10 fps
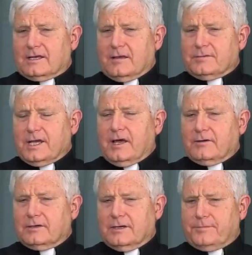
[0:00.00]
come
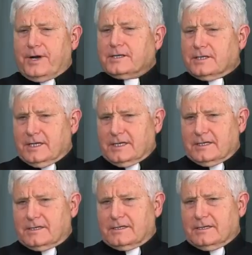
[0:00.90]
down upon the
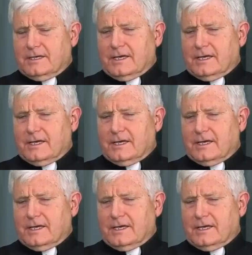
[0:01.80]
lake,